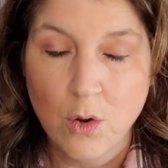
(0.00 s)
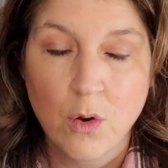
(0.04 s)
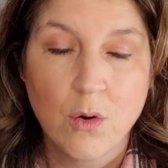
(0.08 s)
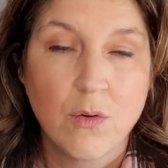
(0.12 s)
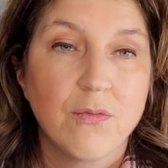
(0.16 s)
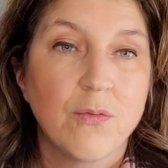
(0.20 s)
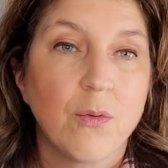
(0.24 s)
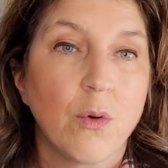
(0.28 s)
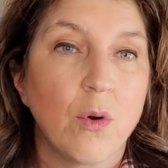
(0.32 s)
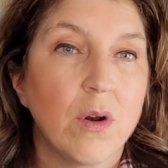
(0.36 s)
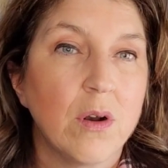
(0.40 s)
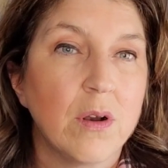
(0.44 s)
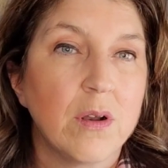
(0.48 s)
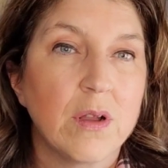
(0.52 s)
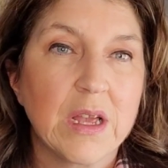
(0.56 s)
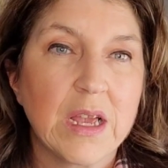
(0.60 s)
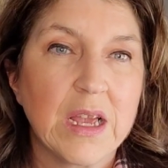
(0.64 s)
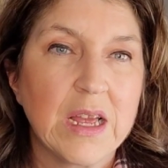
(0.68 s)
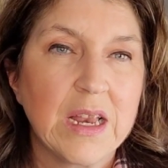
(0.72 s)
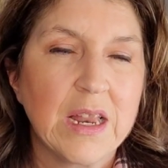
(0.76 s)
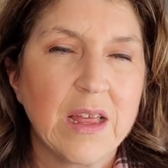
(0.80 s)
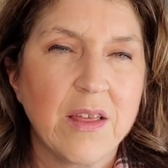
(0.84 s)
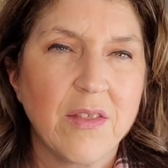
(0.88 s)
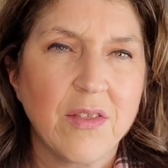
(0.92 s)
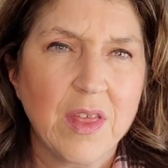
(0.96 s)
For
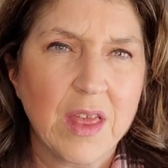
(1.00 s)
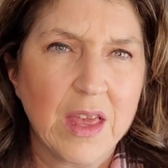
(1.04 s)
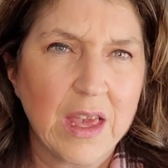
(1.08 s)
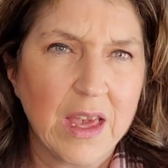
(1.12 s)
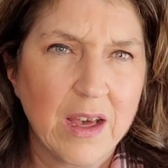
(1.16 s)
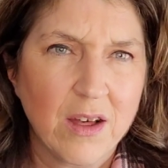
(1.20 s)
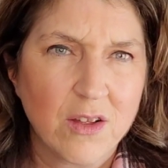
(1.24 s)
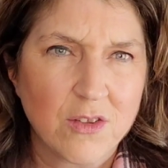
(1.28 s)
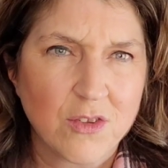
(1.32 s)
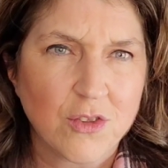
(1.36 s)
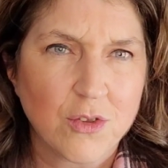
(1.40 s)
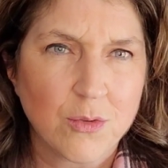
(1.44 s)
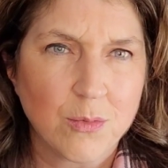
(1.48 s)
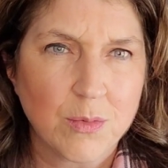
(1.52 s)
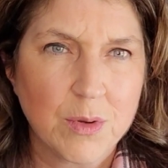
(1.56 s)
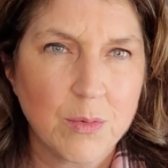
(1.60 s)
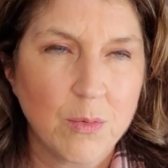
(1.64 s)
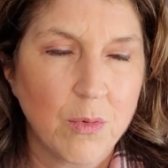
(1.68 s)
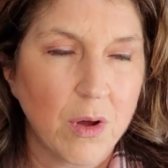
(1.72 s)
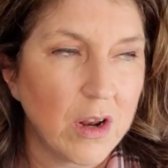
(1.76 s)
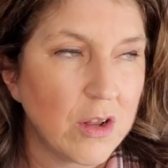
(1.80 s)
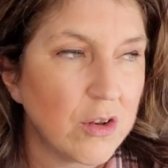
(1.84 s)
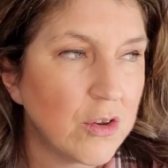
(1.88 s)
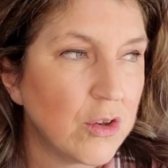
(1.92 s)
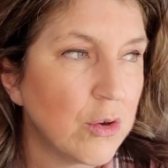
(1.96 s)
anything else that we
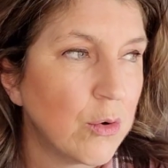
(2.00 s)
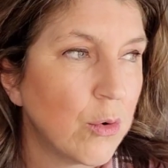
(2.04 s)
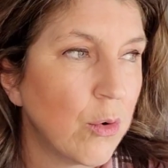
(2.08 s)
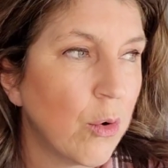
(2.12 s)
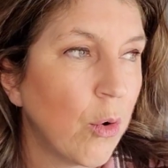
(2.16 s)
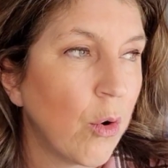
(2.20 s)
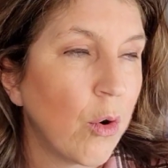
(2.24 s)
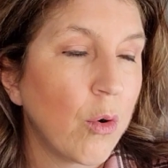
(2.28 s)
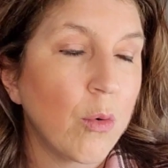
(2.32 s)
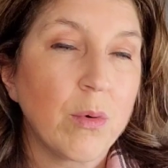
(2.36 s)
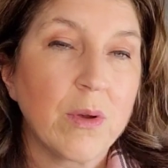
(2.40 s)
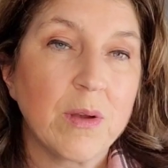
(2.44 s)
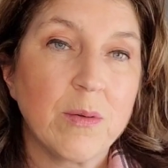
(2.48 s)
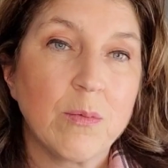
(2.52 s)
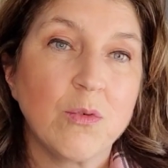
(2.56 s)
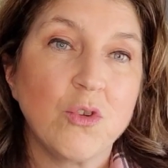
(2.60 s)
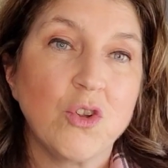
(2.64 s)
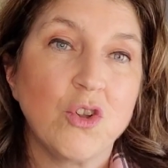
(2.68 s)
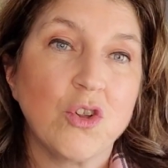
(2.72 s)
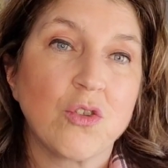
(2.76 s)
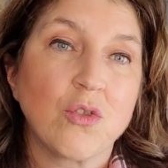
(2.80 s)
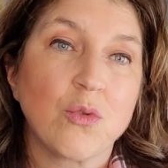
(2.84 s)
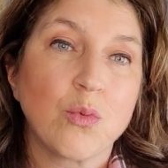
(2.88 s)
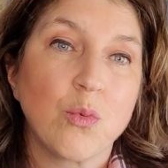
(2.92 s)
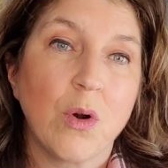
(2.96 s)
want to do, or we would
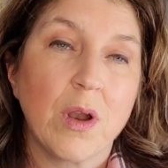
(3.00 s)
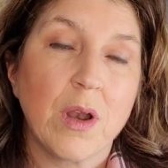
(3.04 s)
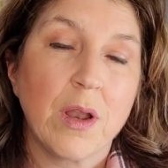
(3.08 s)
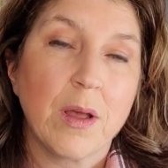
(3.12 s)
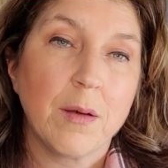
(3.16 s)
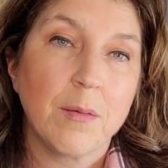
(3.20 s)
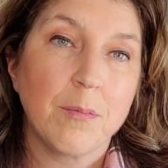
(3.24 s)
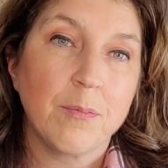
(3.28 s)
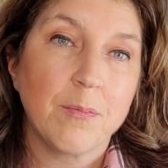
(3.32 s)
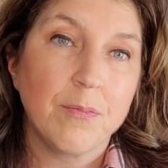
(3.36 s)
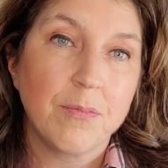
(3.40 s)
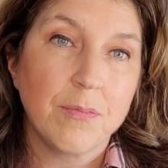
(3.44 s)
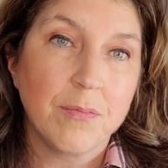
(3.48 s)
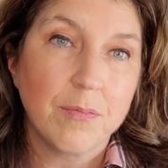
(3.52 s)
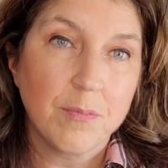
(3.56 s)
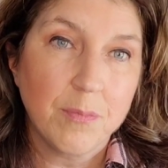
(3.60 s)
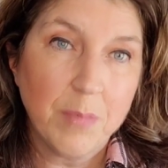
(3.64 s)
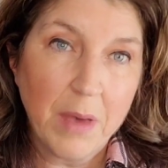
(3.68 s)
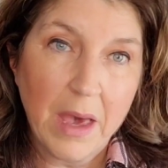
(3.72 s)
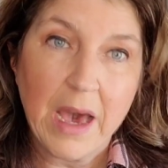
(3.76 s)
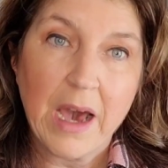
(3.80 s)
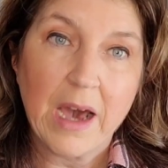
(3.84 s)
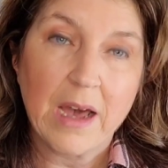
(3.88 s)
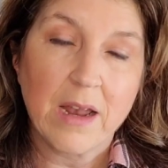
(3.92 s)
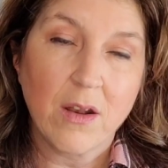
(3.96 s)
just want to
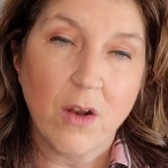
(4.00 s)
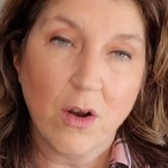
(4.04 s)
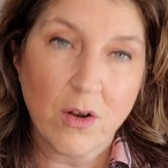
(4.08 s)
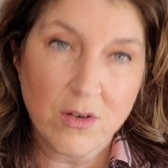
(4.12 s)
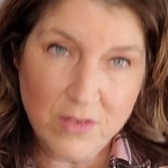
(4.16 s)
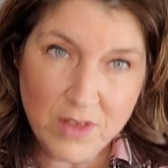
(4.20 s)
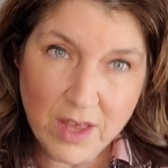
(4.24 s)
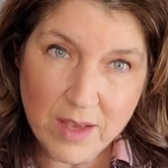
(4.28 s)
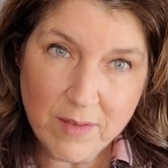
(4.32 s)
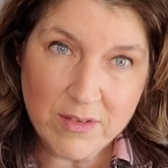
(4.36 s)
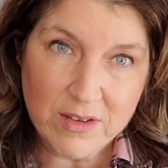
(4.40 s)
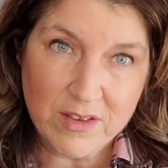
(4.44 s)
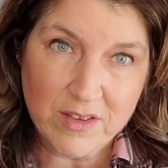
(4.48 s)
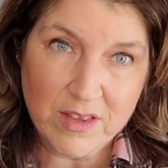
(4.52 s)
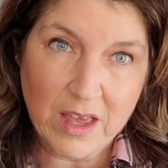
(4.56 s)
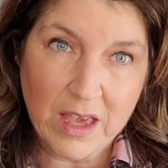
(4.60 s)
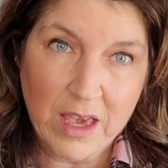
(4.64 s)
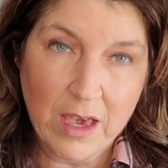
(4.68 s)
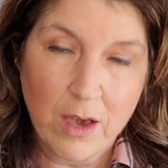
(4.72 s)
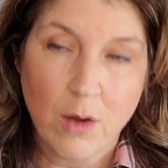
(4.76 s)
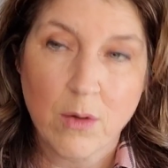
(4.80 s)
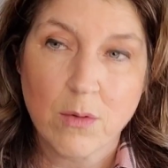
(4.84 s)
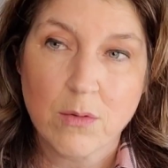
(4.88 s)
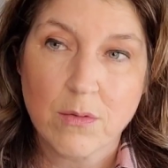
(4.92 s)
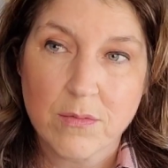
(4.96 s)
pad our savings
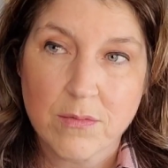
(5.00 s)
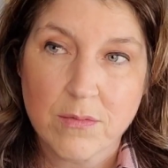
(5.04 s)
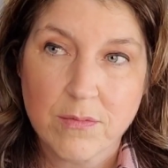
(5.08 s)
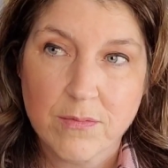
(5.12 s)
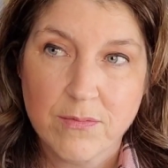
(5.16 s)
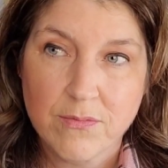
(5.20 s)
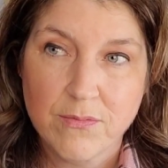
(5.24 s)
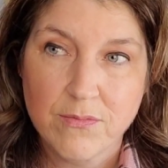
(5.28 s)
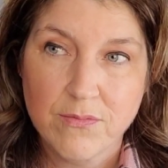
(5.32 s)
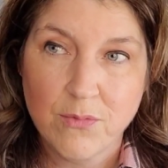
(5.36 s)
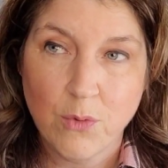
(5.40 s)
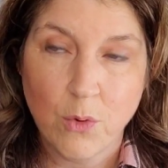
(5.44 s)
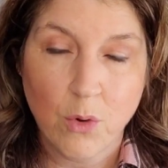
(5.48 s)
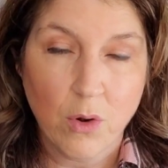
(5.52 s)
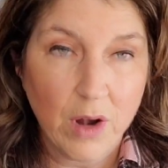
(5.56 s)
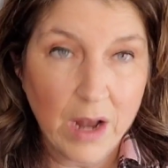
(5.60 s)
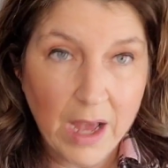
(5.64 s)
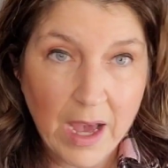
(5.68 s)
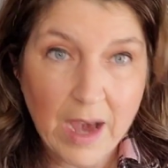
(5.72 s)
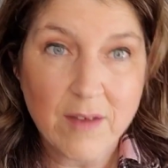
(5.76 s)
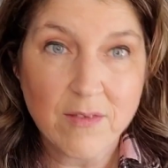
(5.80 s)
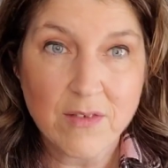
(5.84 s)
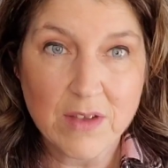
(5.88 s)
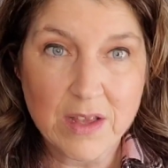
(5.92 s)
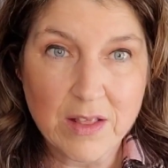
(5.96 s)
account for
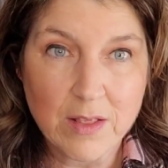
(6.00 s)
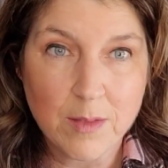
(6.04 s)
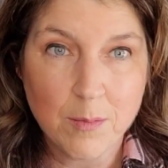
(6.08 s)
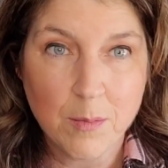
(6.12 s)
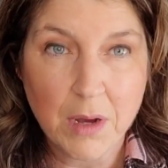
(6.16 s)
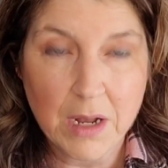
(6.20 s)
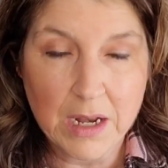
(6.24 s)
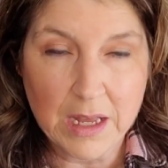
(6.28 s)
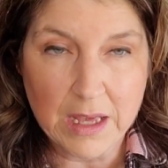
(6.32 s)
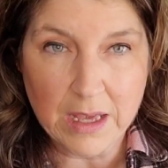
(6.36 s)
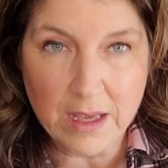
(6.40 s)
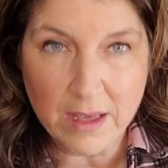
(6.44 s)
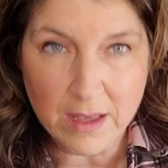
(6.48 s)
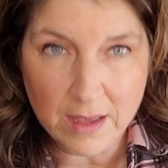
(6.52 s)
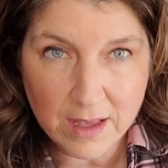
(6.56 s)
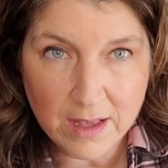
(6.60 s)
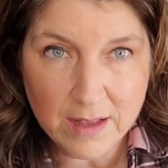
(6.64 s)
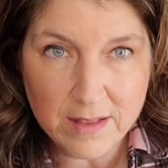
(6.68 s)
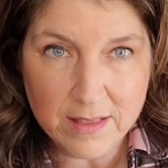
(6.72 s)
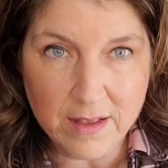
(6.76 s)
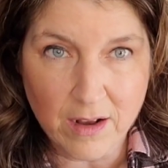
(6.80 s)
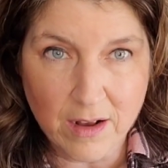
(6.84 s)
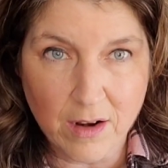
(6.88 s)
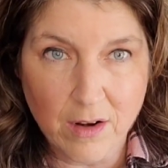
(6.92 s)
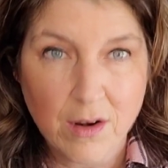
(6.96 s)
having the money
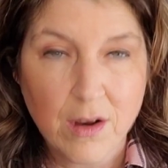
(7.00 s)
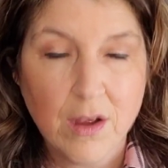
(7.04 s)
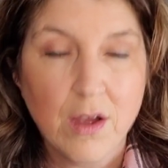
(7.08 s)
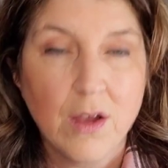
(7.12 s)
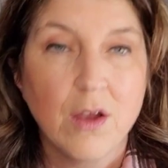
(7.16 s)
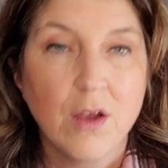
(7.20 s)
in there.